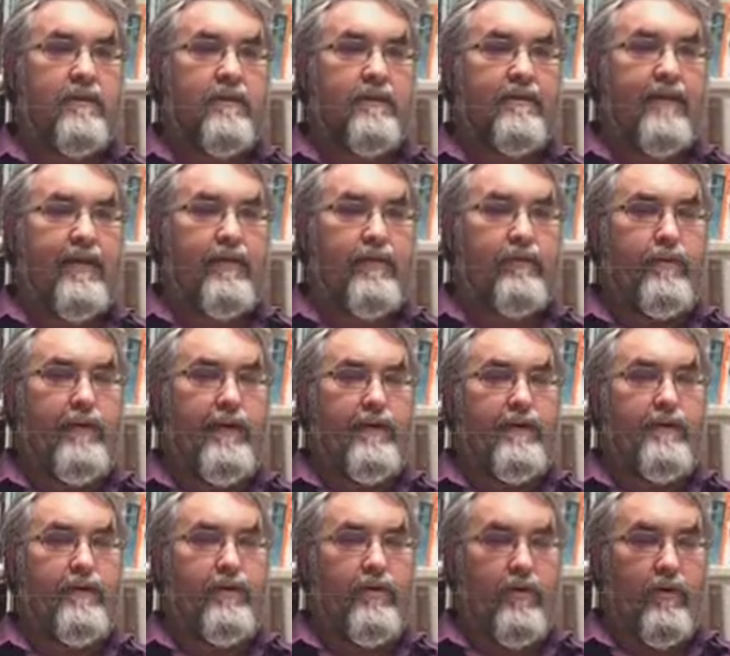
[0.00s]
that you need
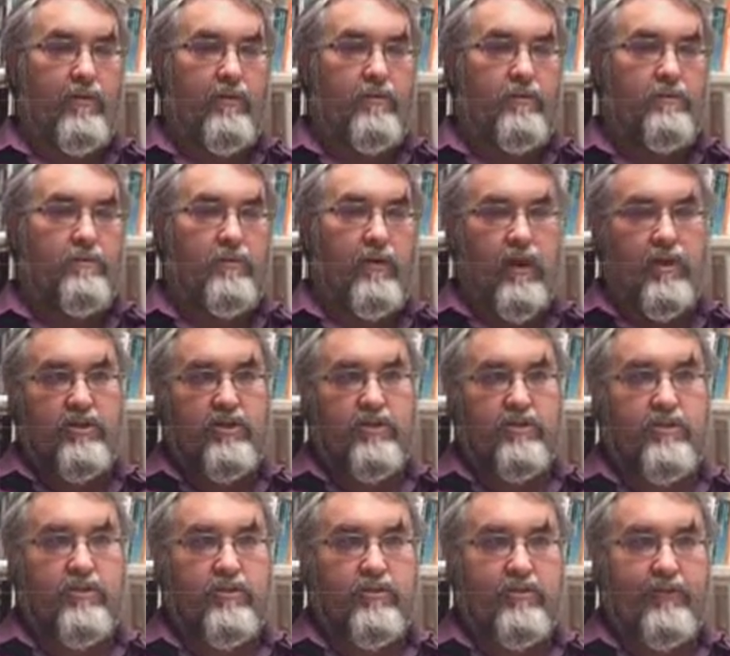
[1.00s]
to know, not
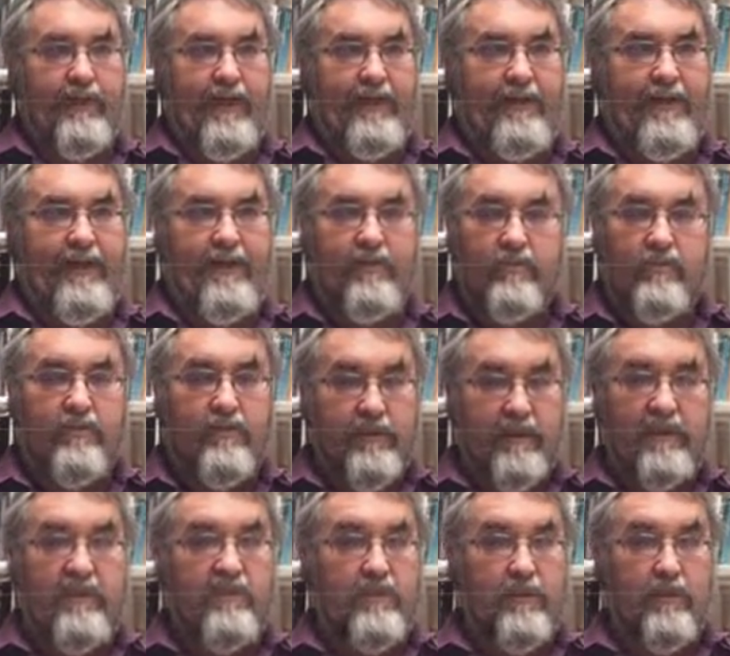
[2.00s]
just to create a
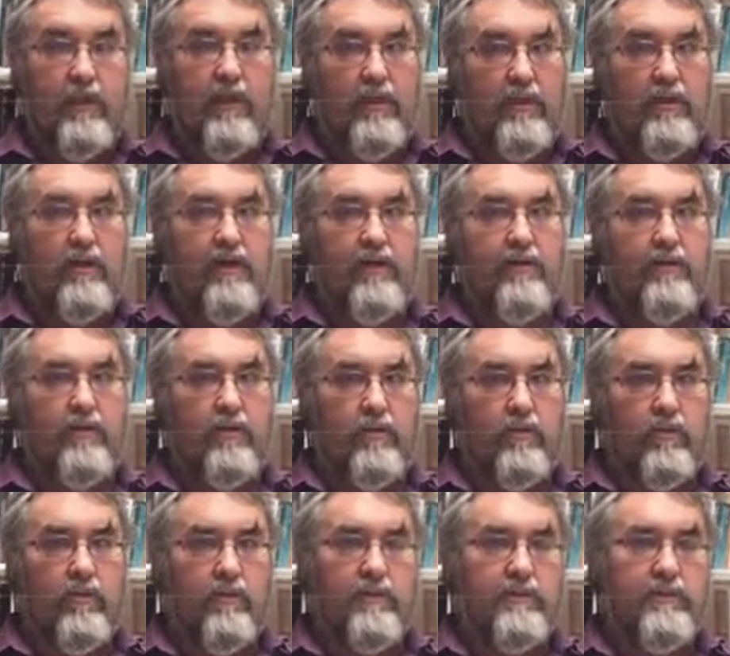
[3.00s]
traditional online
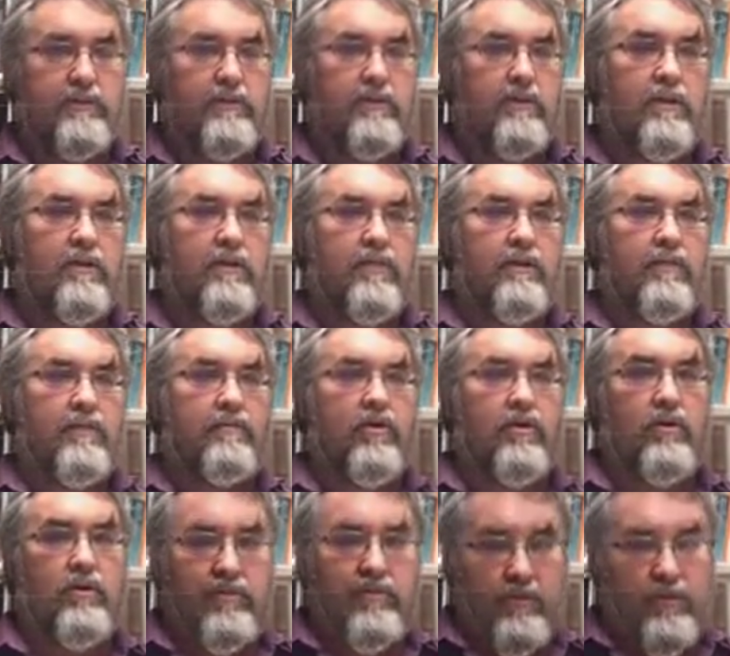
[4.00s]
course, but
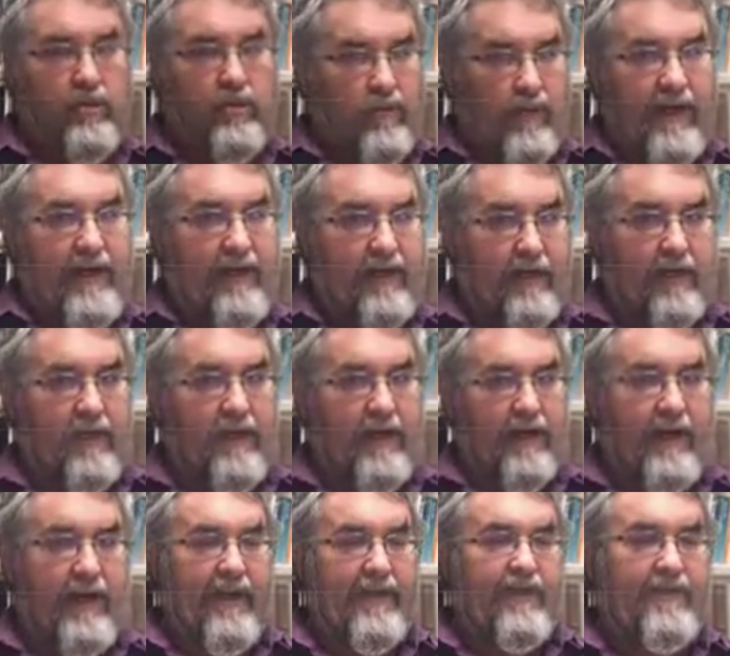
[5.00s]
also to create
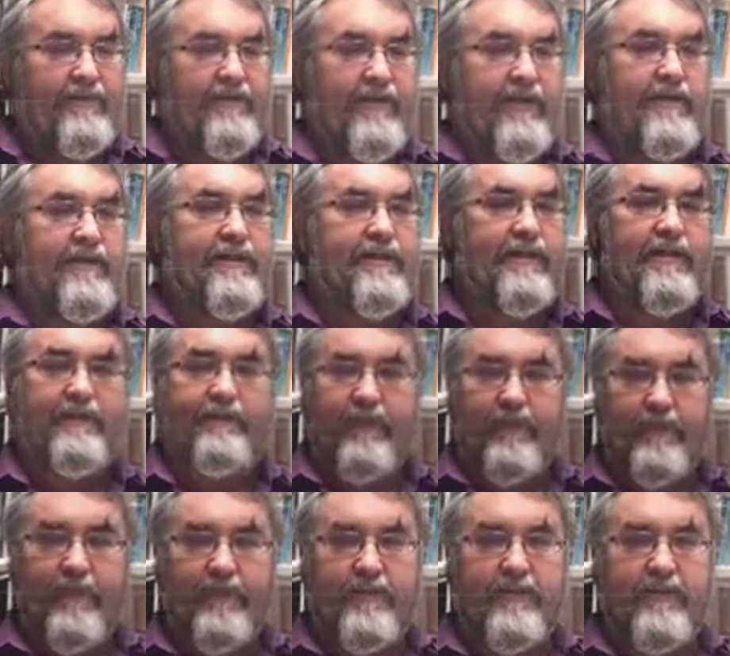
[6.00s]
learning activities and
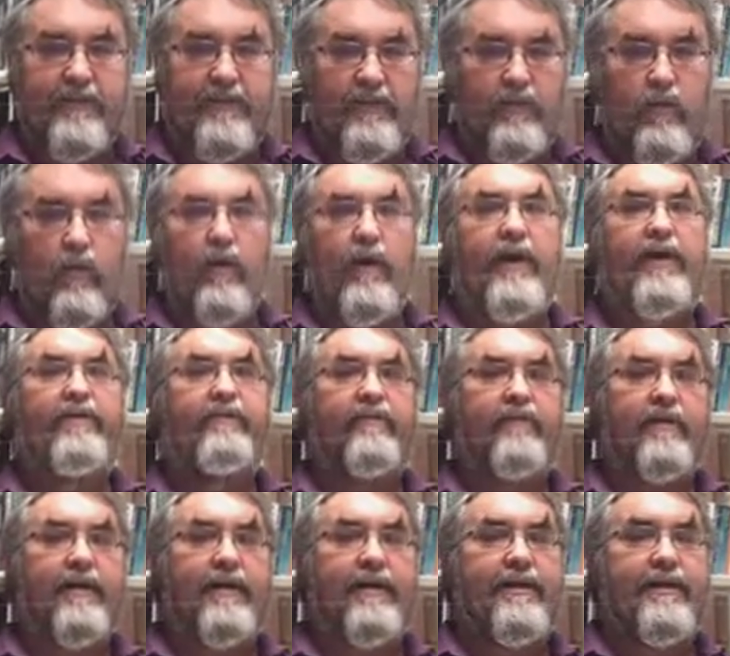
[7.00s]
experiences in a wide
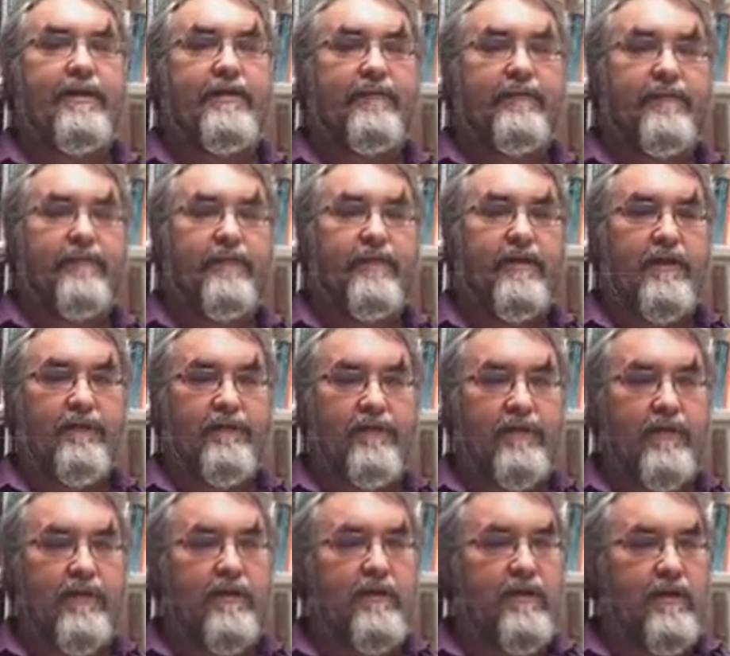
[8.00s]
variety of
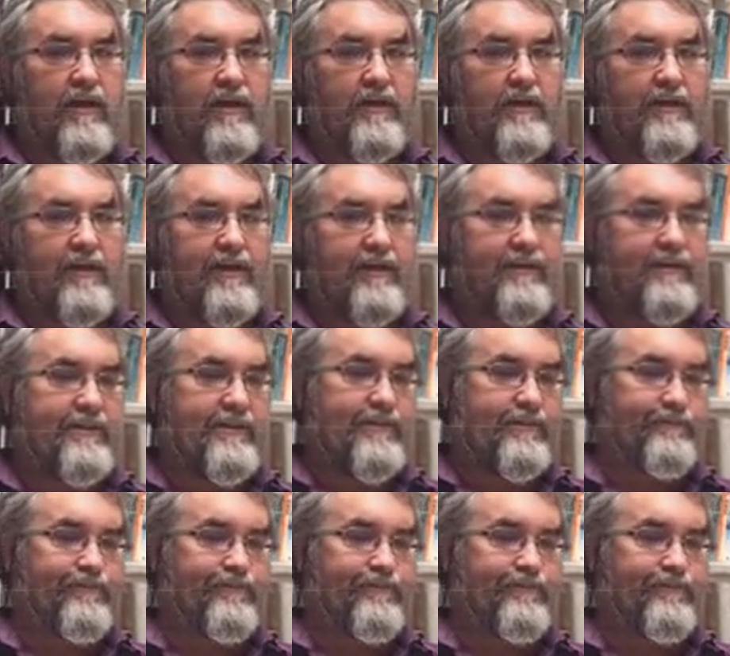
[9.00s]
different contexts.